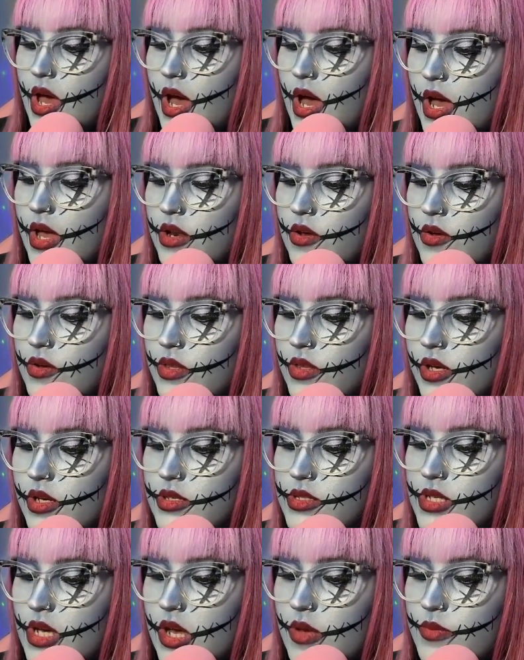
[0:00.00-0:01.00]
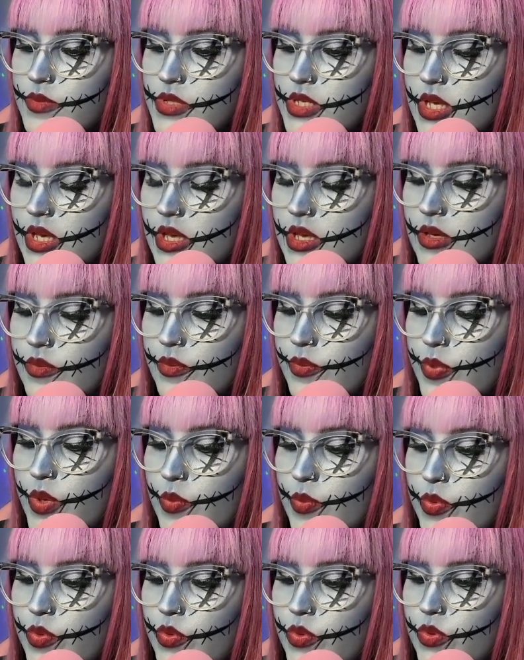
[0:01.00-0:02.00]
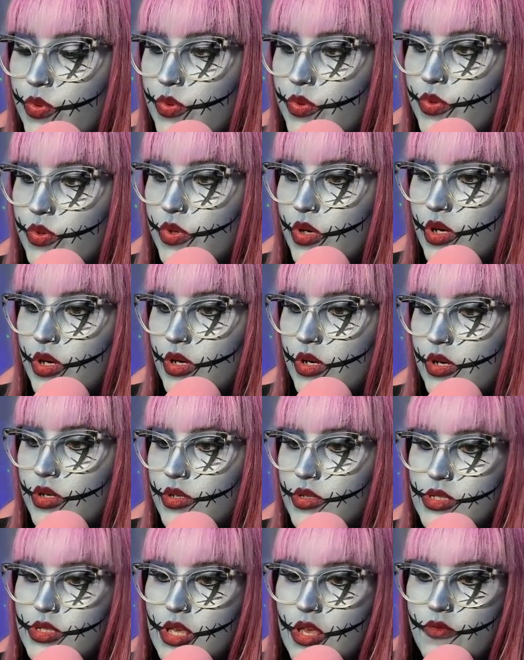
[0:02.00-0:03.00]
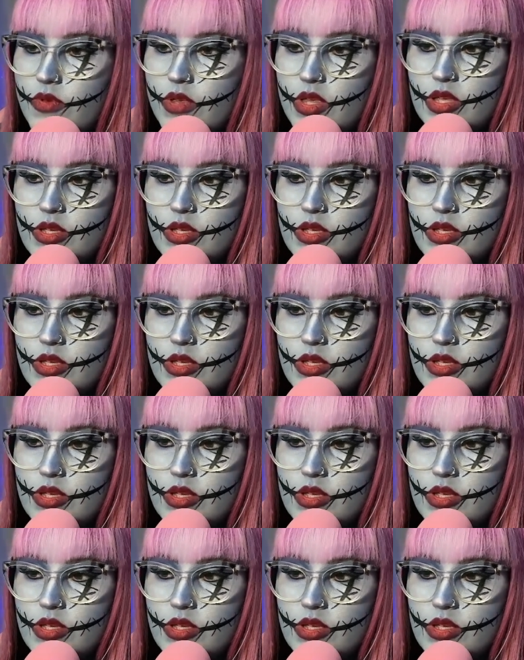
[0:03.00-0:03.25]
I know a lot of times like people on TV,